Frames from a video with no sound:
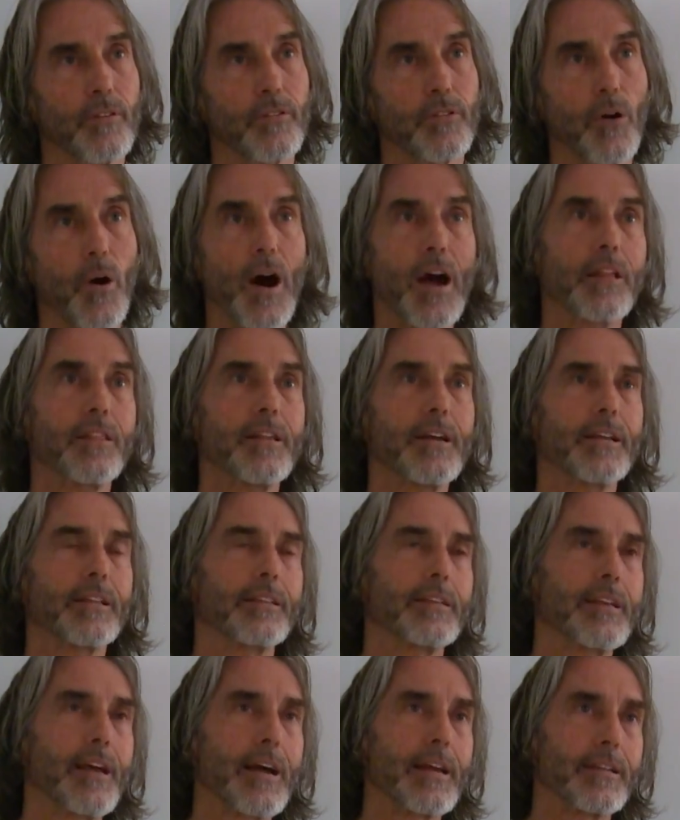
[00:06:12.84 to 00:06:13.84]
So I
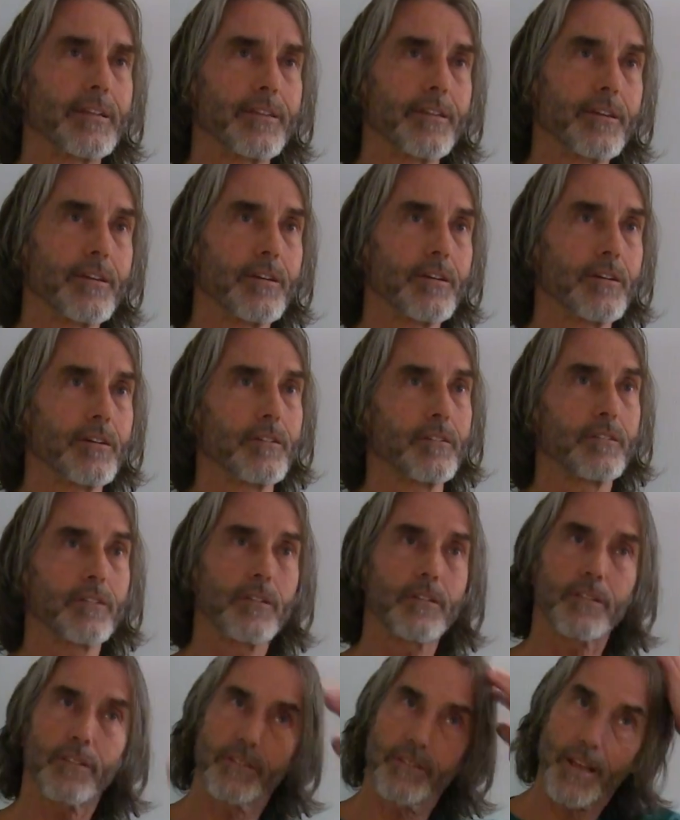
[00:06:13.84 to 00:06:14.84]
like the idea,
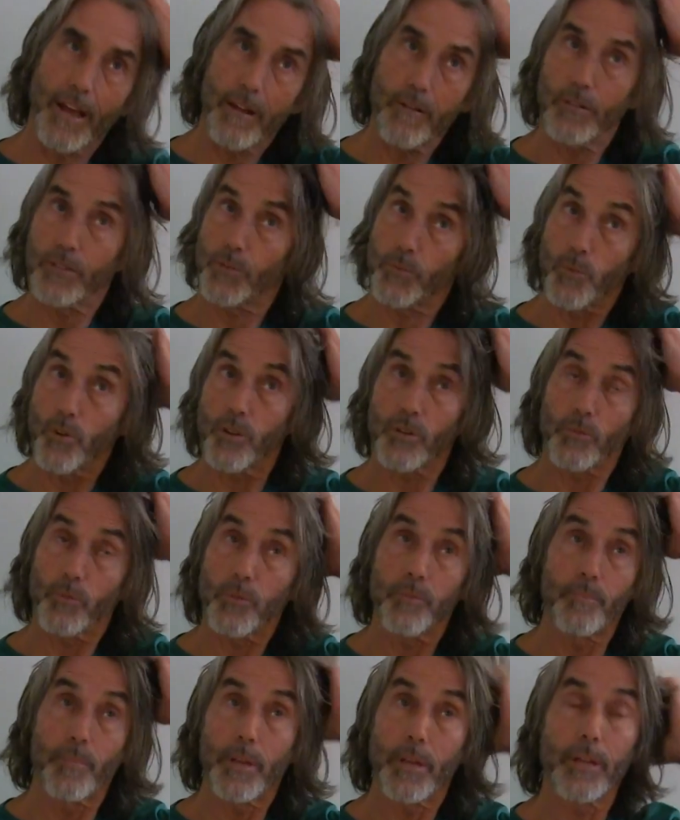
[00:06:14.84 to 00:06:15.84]
this is how it's worked
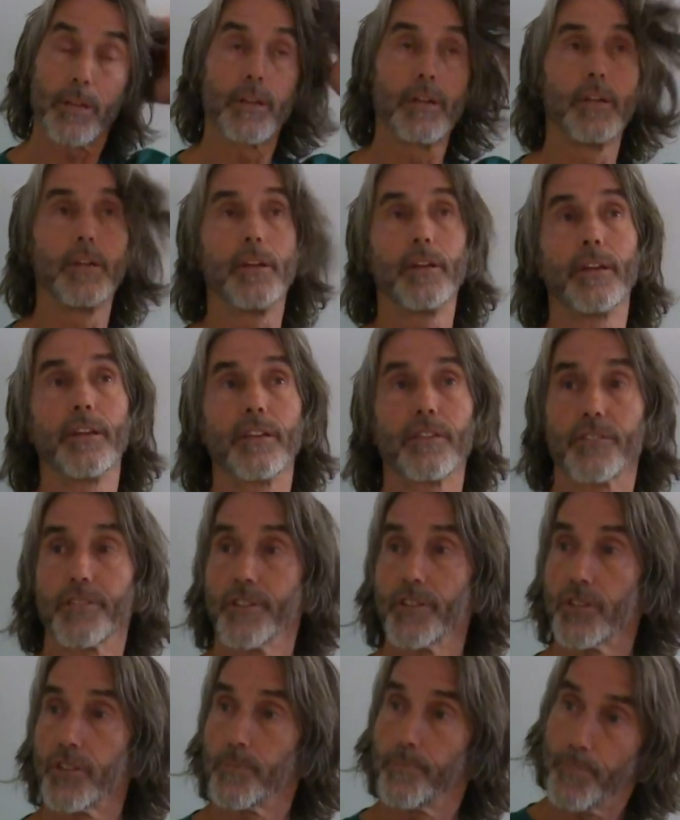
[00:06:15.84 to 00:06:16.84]
with me, is
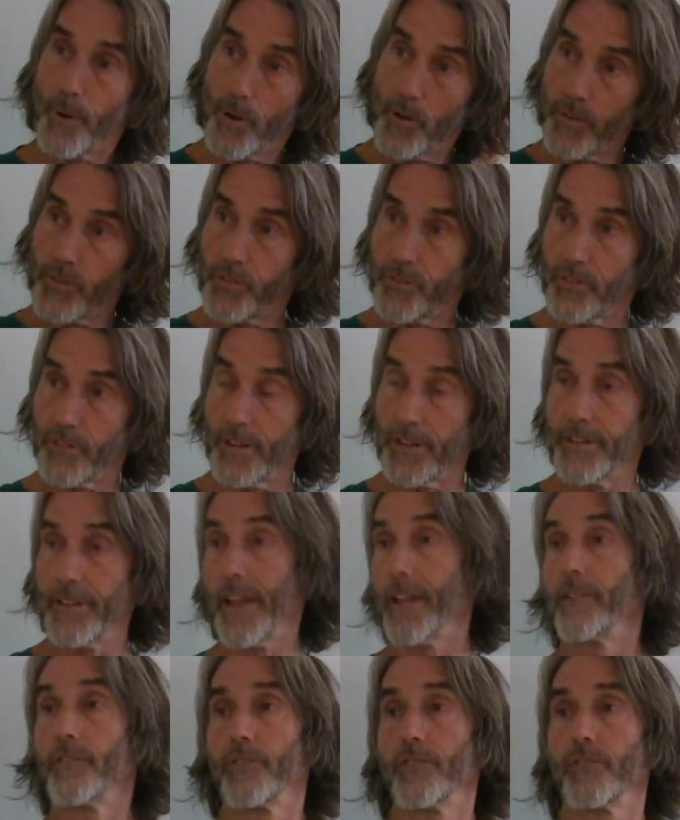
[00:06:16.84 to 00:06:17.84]
disperse
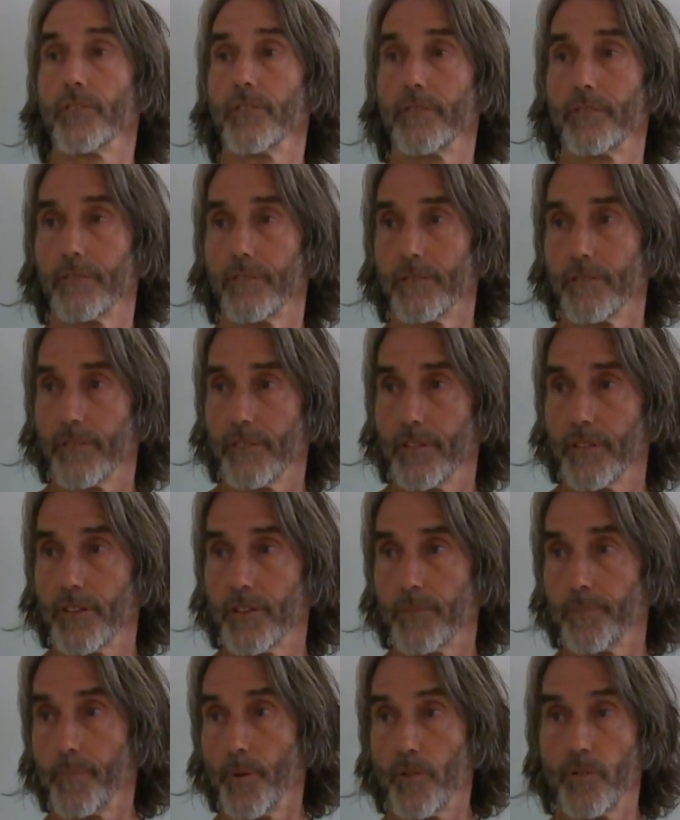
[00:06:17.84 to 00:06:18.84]
attention,
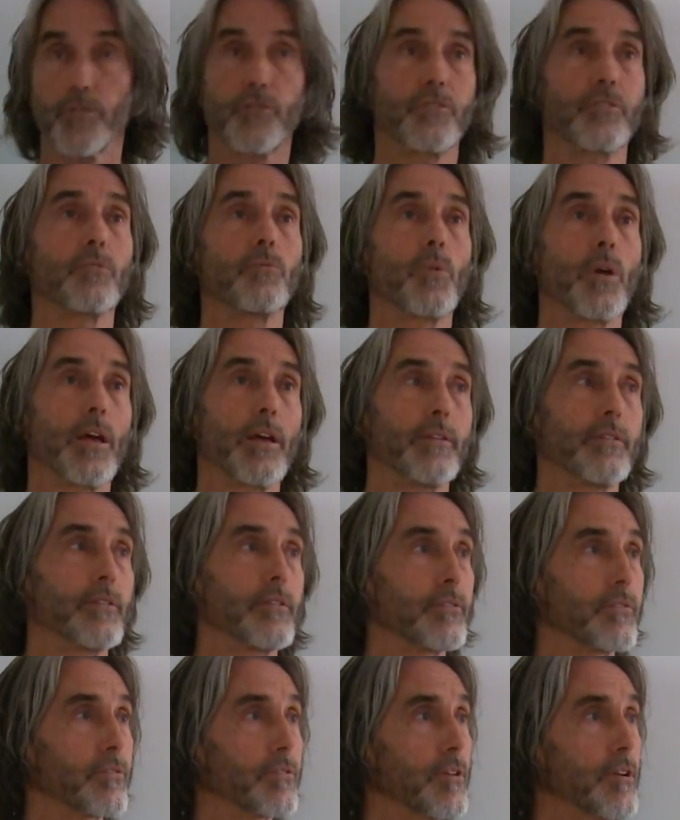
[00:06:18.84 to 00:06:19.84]
disperse
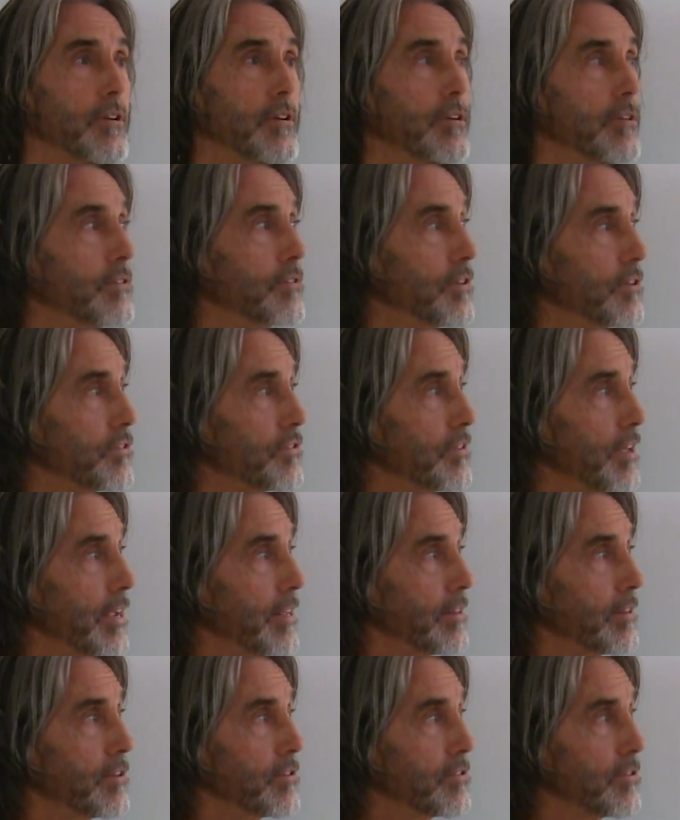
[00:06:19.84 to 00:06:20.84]
awareness, just
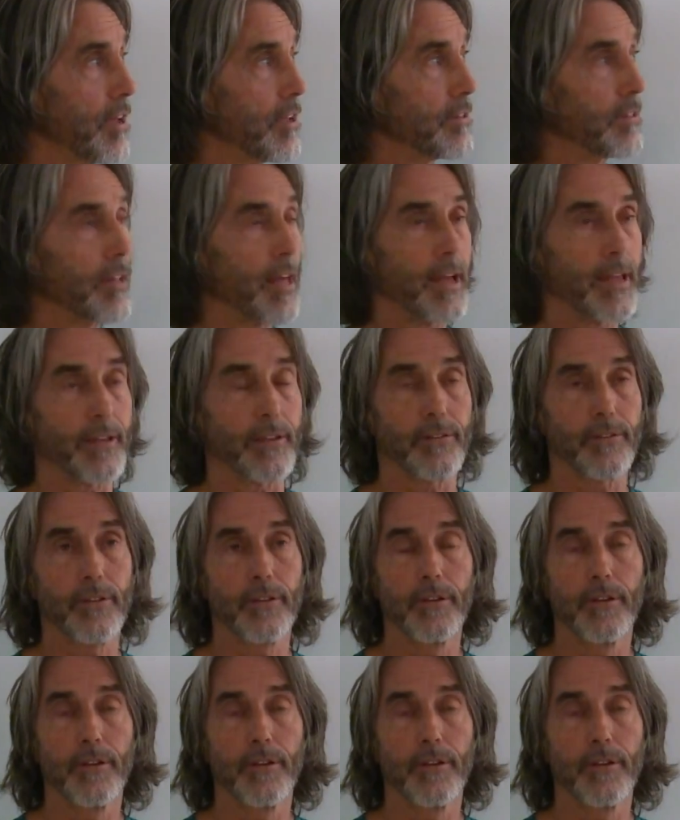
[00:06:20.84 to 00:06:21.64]
like the sunlight.